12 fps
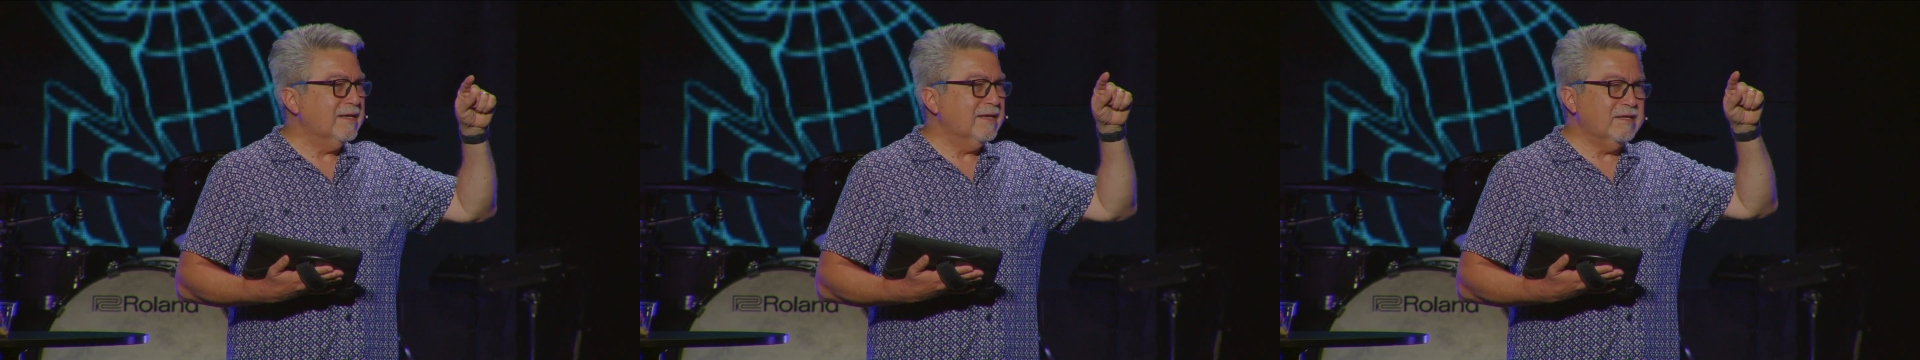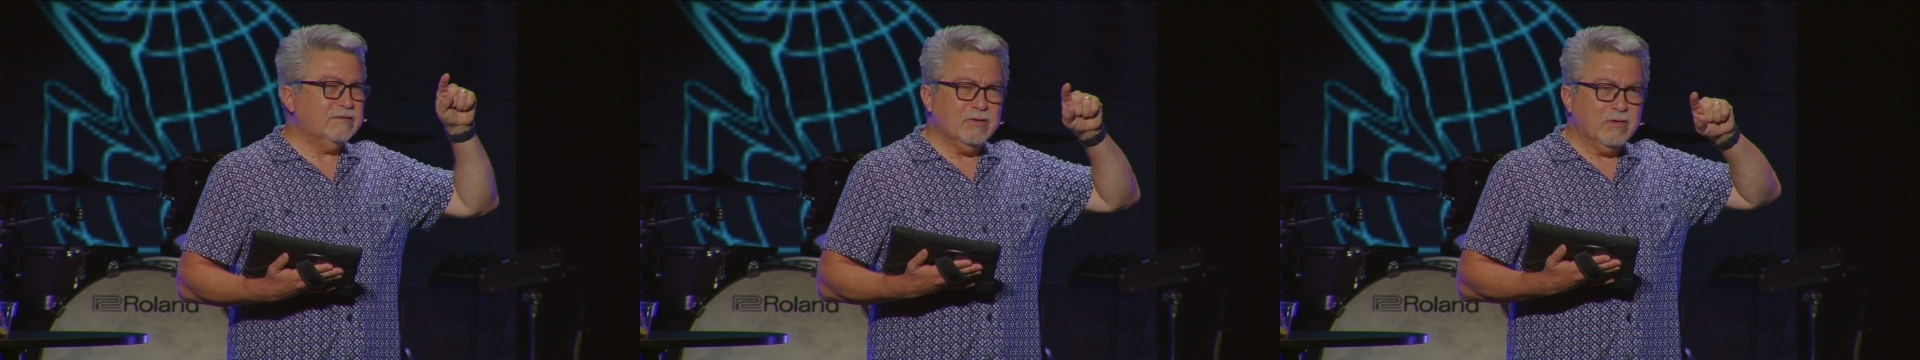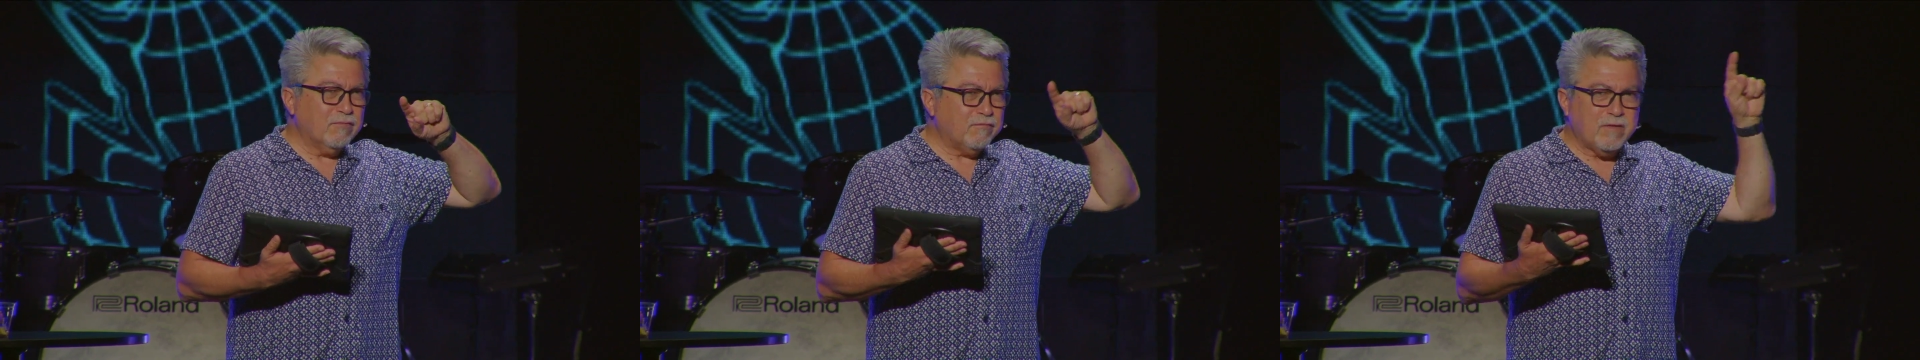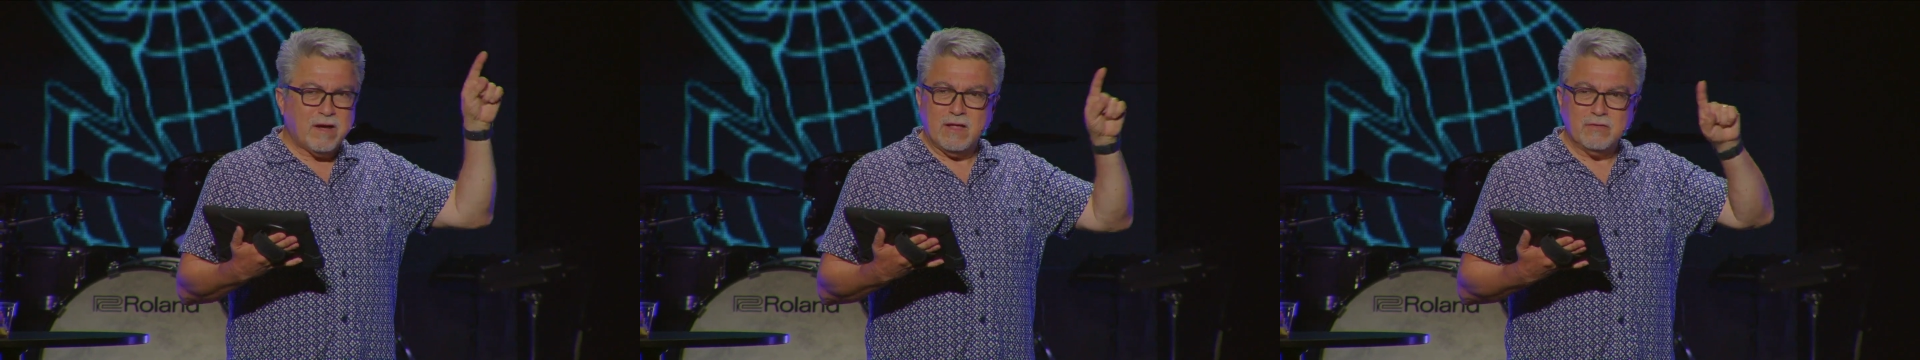Is there a
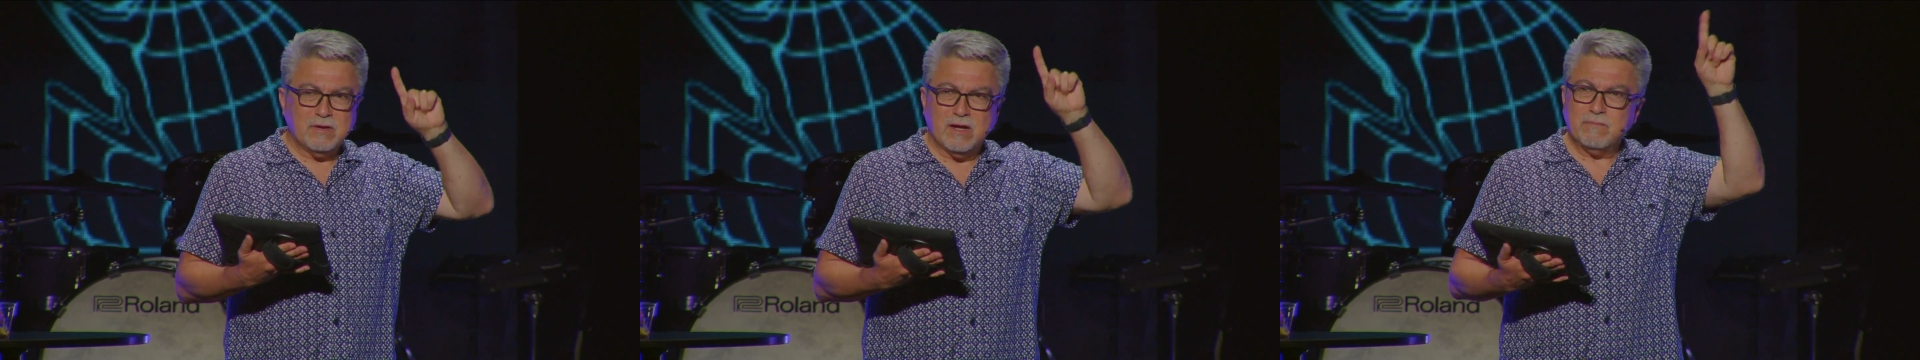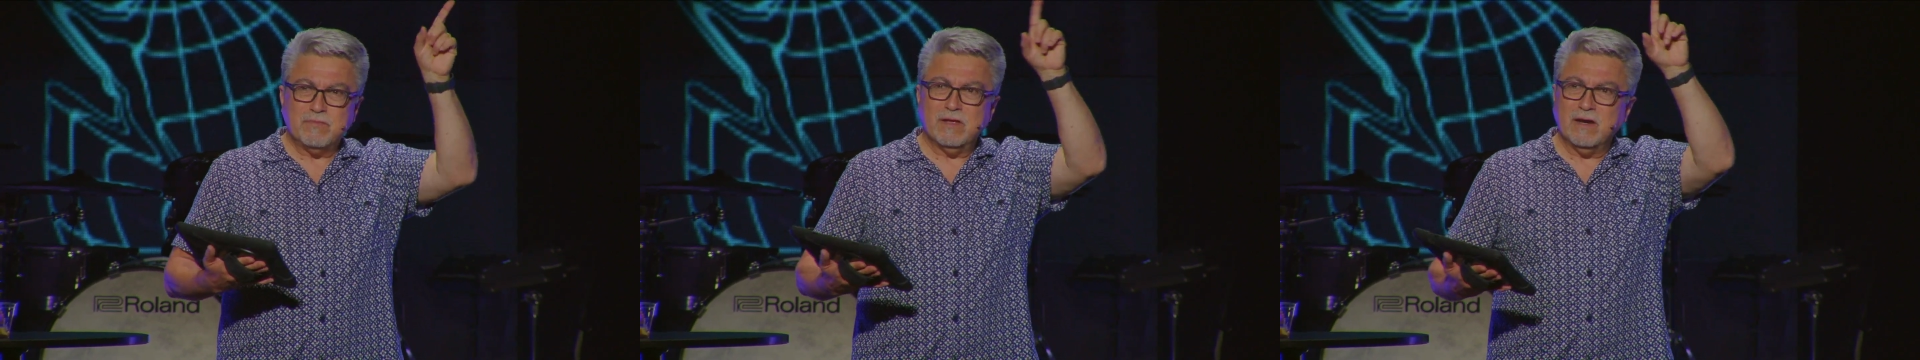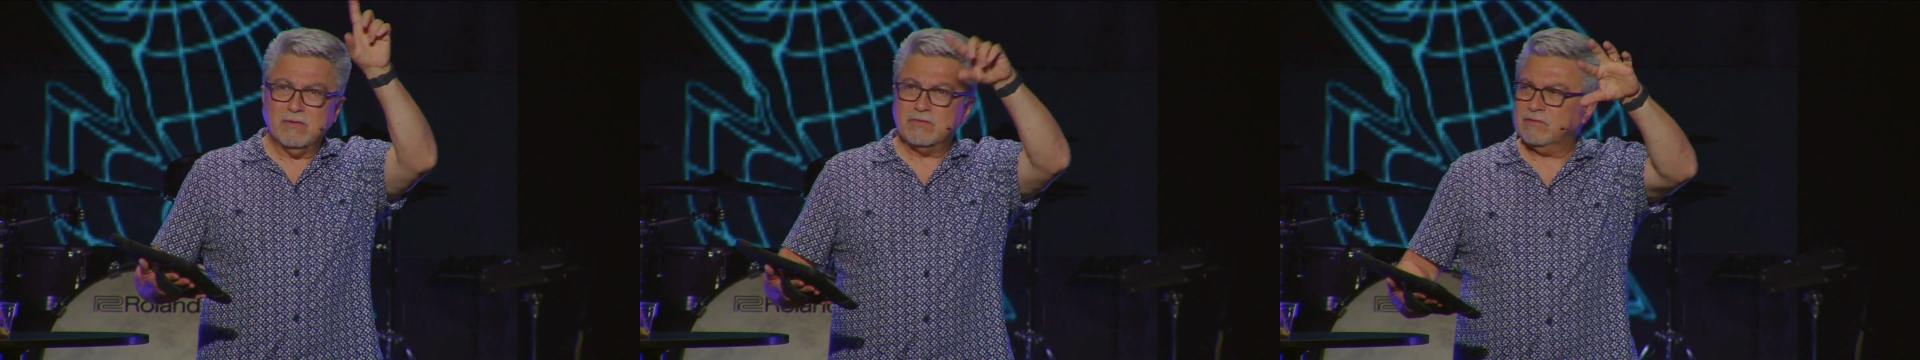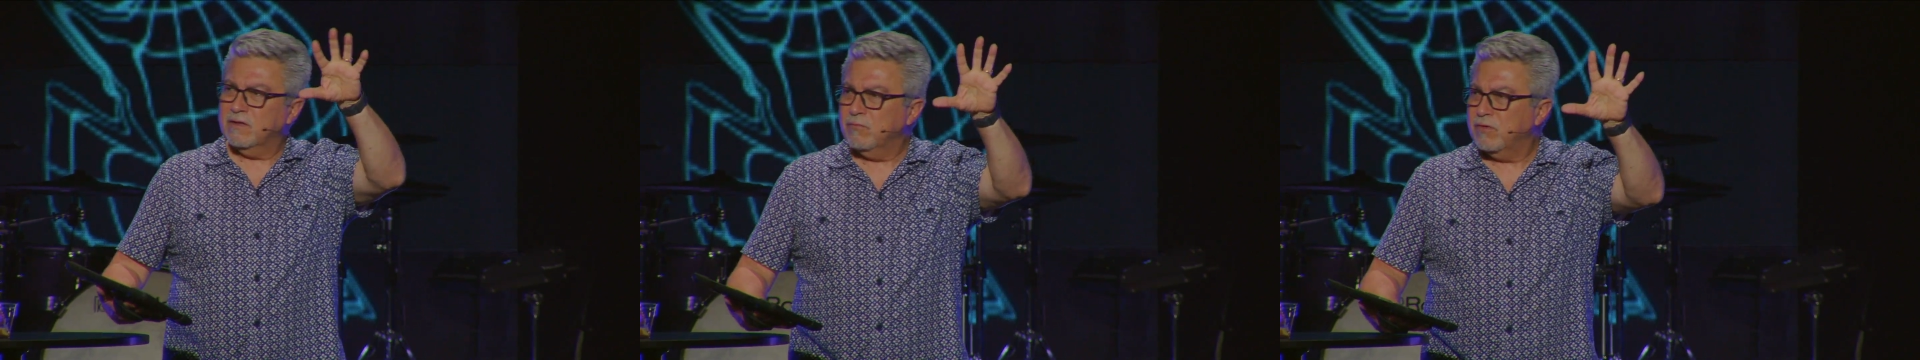father up there
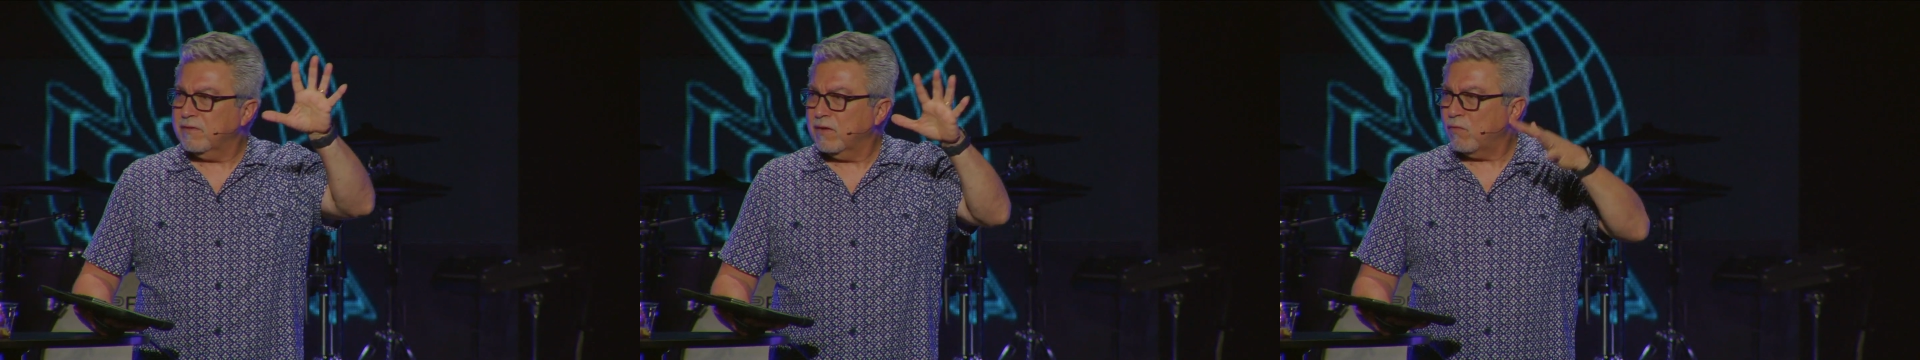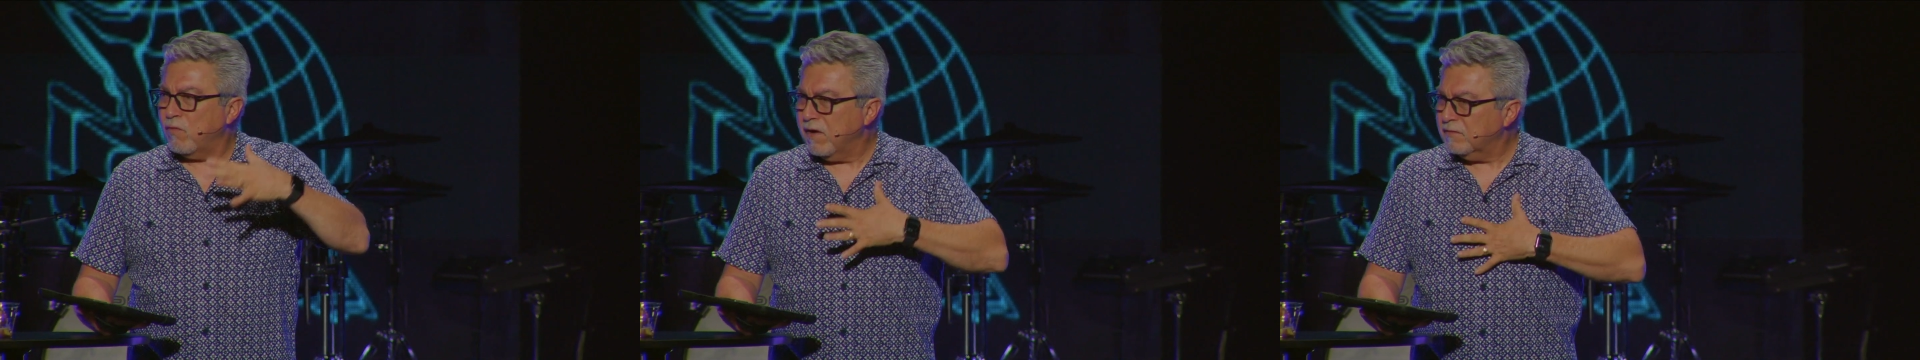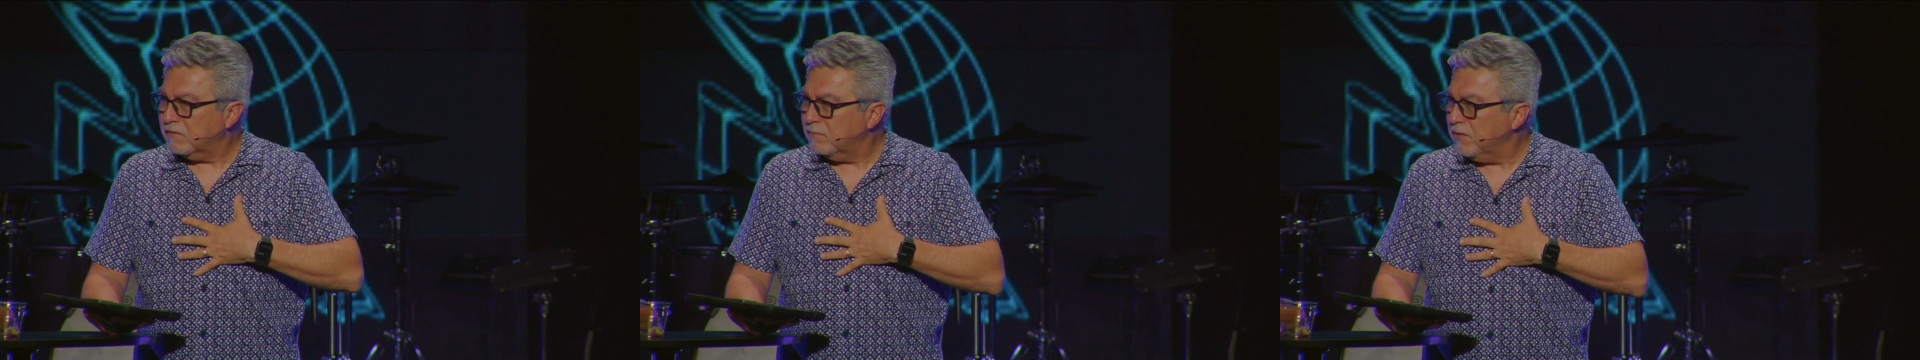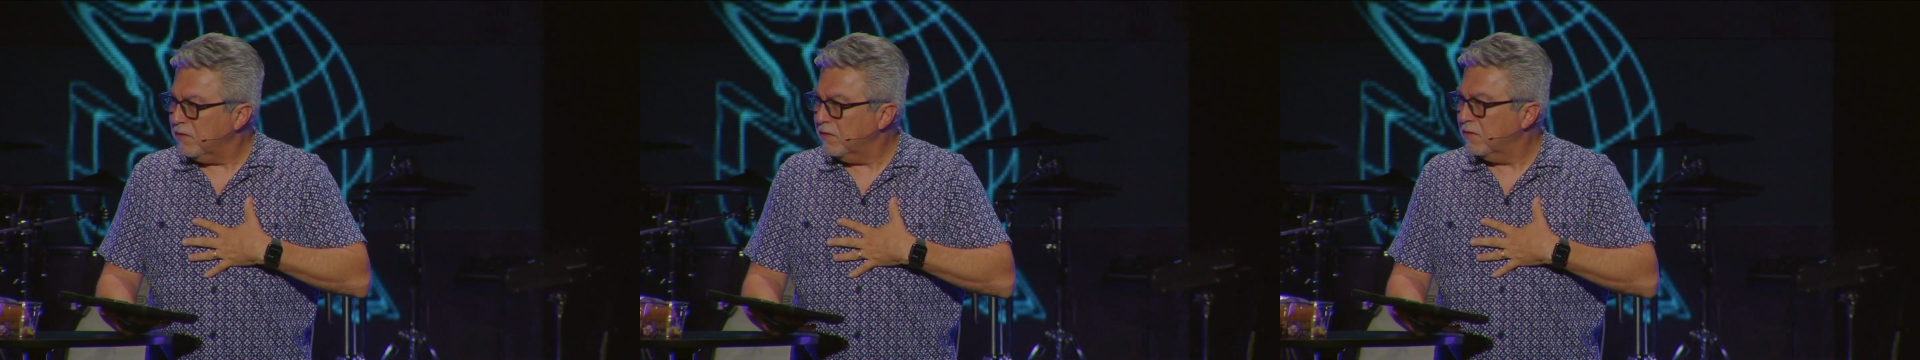somewhere that wants
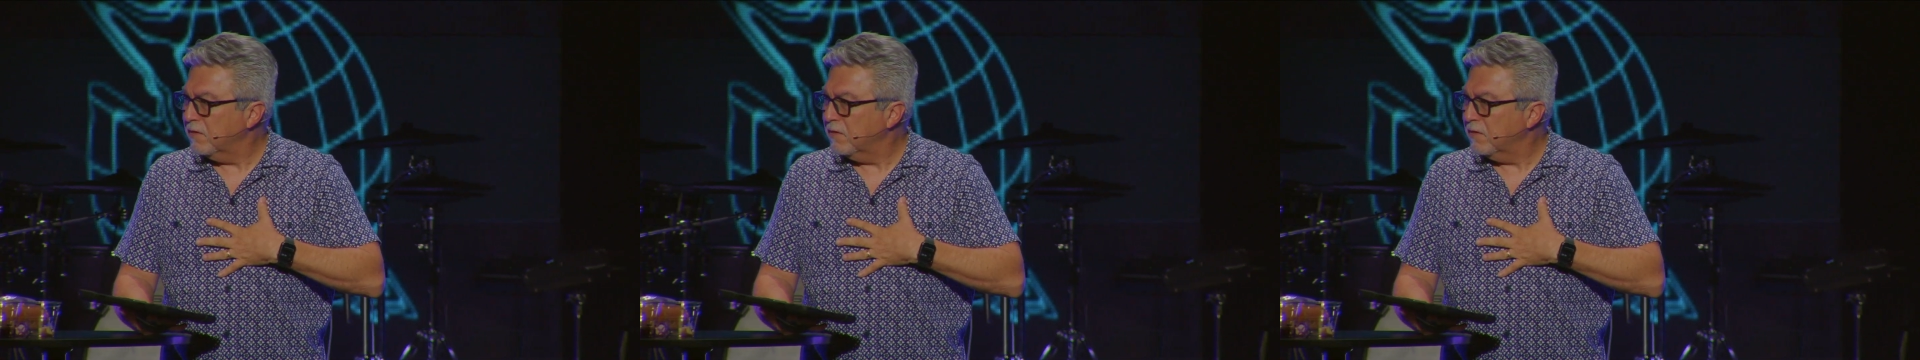me?